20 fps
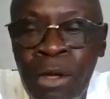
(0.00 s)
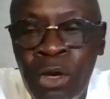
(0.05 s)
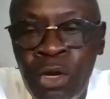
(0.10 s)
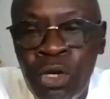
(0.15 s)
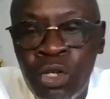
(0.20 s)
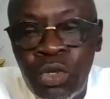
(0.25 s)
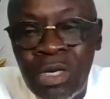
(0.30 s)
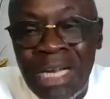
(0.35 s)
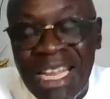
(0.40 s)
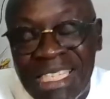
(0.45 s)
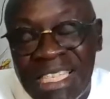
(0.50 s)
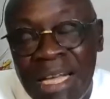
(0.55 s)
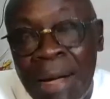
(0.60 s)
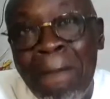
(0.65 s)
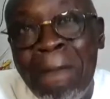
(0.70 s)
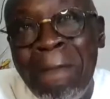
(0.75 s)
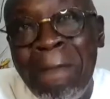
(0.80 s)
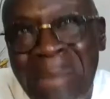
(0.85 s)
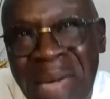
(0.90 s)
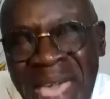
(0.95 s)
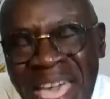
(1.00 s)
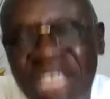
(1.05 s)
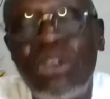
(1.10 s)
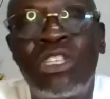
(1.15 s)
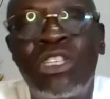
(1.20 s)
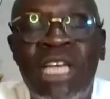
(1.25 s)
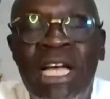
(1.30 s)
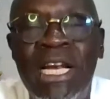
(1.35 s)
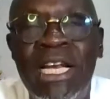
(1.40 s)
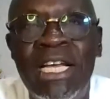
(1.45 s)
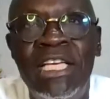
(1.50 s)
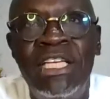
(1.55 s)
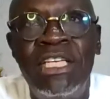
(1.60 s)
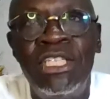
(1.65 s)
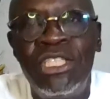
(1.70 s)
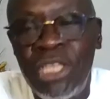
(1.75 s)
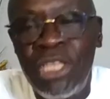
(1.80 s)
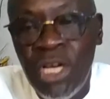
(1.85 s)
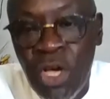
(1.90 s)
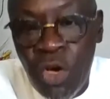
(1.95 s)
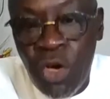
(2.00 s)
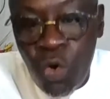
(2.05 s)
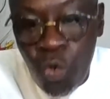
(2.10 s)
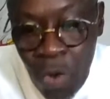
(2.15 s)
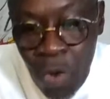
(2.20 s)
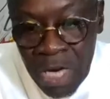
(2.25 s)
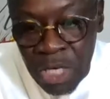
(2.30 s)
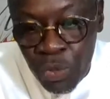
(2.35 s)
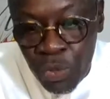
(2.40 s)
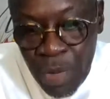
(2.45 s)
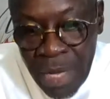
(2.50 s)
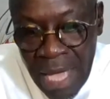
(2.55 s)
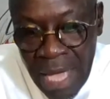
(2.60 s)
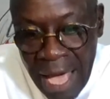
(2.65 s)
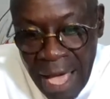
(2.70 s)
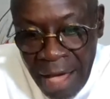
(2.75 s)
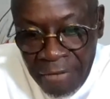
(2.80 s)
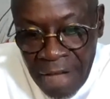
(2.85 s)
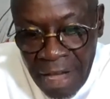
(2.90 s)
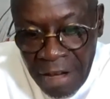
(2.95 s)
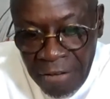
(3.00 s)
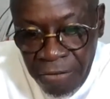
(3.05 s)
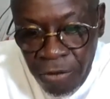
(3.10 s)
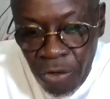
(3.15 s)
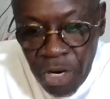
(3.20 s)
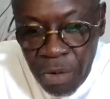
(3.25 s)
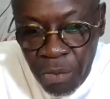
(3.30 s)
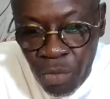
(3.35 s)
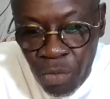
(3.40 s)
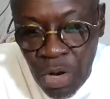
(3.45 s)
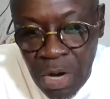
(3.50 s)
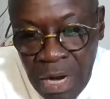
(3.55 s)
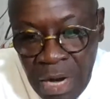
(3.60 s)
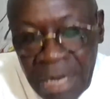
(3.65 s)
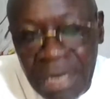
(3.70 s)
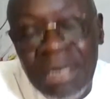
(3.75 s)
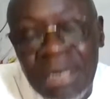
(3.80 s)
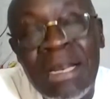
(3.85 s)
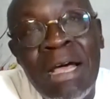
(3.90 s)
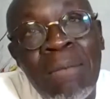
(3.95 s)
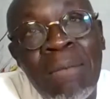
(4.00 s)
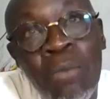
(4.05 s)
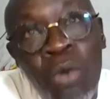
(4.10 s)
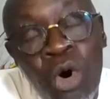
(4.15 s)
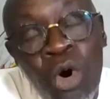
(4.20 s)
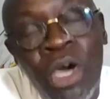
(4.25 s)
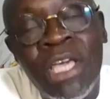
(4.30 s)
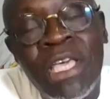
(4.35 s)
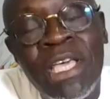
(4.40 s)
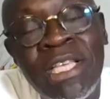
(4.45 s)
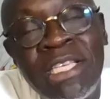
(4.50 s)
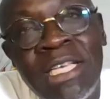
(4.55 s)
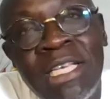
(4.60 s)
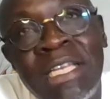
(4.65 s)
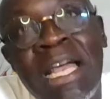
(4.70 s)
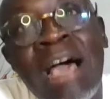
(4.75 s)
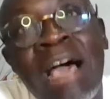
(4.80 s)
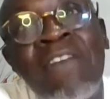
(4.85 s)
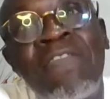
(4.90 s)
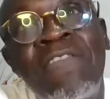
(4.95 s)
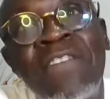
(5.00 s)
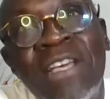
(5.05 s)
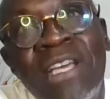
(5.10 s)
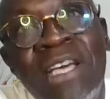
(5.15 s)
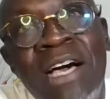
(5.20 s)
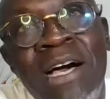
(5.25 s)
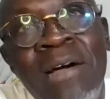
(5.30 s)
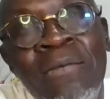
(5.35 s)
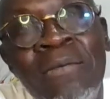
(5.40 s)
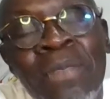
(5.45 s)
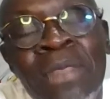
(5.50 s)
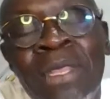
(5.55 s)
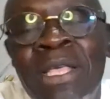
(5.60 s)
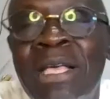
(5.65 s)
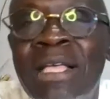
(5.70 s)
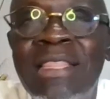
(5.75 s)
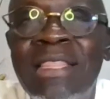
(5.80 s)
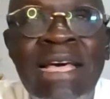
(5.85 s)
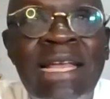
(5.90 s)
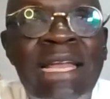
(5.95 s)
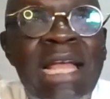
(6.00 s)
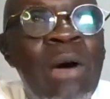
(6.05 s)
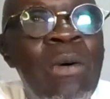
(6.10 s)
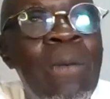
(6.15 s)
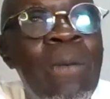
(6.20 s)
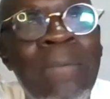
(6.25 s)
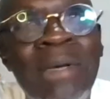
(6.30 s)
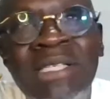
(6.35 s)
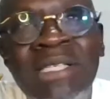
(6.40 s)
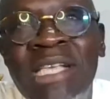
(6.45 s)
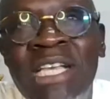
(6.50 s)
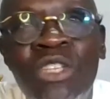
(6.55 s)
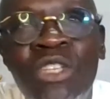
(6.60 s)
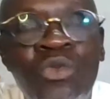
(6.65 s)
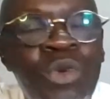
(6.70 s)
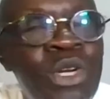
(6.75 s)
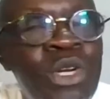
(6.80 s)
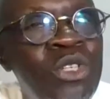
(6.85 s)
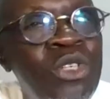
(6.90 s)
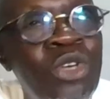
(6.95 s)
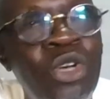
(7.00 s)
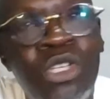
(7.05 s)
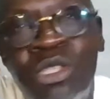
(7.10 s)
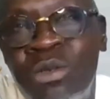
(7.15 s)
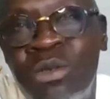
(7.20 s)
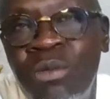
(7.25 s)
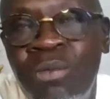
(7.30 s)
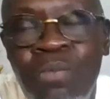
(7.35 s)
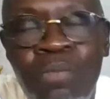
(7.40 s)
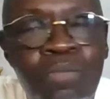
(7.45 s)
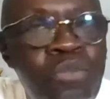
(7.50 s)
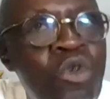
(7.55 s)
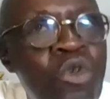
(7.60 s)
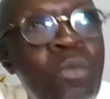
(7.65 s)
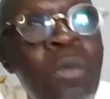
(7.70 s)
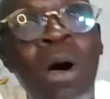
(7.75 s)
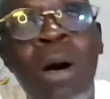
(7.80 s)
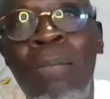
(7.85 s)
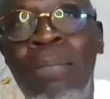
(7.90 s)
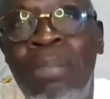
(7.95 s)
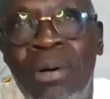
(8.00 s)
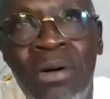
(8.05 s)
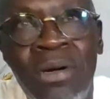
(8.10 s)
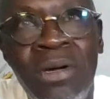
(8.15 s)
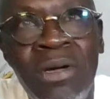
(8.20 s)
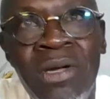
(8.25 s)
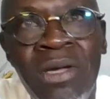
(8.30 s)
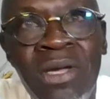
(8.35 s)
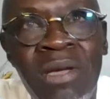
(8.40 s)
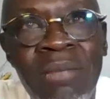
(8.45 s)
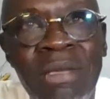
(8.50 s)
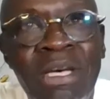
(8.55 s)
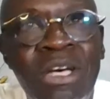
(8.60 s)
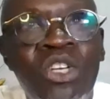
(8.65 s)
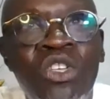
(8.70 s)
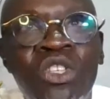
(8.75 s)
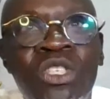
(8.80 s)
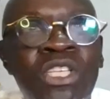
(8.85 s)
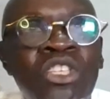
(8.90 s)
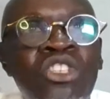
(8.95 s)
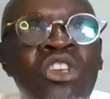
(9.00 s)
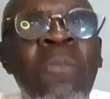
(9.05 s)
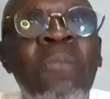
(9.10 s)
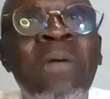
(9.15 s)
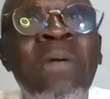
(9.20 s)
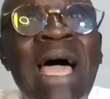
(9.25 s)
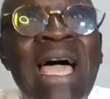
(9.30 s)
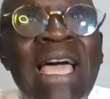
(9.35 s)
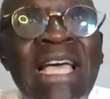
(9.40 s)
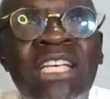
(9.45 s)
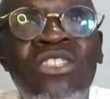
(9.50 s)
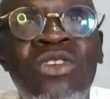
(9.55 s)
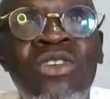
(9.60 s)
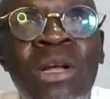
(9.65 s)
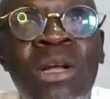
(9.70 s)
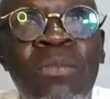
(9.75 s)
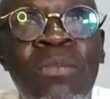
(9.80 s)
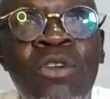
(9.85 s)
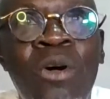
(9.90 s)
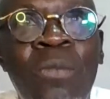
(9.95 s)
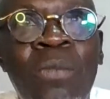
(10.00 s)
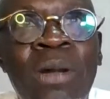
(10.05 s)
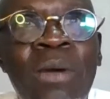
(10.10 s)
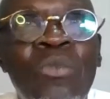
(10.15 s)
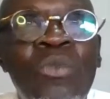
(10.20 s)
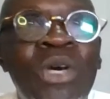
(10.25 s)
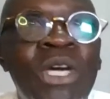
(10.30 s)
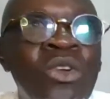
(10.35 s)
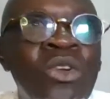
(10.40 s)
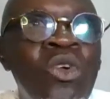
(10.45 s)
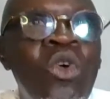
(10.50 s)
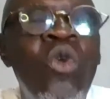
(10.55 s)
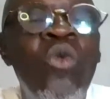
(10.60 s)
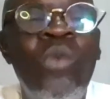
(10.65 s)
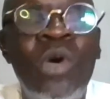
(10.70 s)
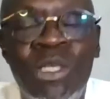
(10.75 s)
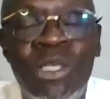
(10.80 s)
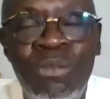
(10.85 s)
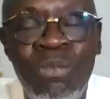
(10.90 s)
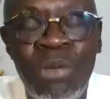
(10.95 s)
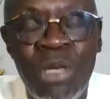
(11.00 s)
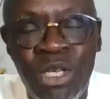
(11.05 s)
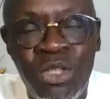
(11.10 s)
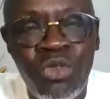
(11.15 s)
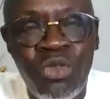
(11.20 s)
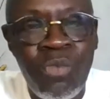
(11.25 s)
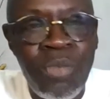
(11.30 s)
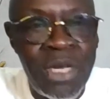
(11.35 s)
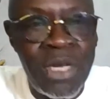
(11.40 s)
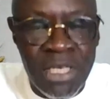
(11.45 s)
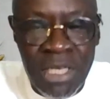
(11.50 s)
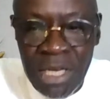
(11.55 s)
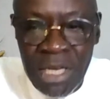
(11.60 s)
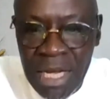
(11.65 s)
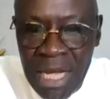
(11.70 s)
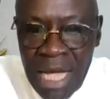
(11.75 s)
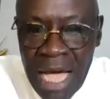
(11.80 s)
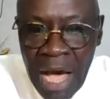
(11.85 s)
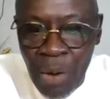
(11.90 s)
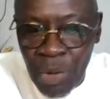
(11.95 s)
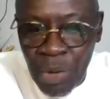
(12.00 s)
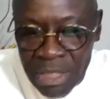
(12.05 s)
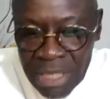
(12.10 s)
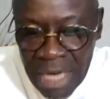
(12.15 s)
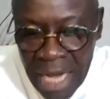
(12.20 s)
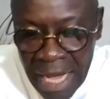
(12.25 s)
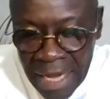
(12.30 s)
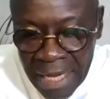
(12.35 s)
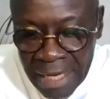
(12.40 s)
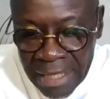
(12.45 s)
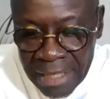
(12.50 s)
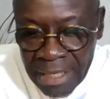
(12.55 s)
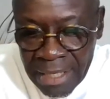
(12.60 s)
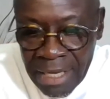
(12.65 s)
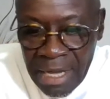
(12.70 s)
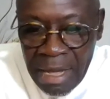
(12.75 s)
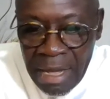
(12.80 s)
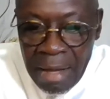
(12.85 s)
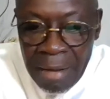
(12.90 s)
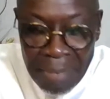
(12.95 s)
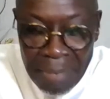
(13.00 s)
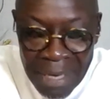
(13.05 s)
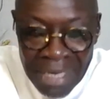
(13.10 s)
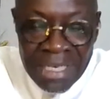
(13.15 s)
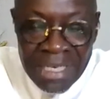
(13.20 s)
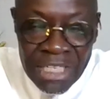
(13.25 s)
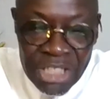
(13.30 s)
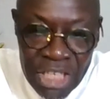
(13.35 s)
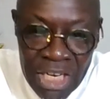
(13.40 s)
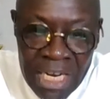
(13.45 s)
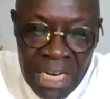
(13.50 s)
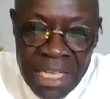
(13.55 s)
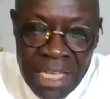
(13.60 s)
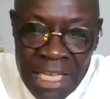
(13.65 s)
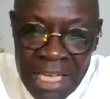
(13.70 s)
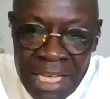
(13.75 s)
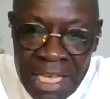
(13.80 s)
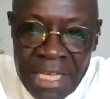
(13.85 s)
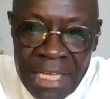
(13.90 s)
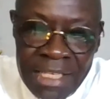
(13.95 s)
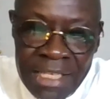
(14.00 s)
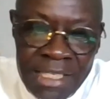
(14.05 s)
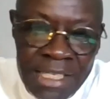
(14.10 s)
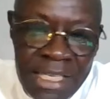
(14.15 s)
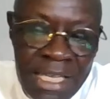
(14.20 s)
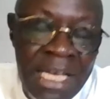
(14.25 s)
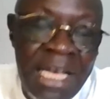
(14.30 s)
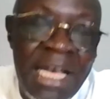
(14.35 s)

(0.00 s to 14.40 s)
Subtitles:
So that's a major challenge. Once we have affordable mortgages in Africa, then our business will just boom up because the supply is not a problem. We can always build to meet our target, but the challenge is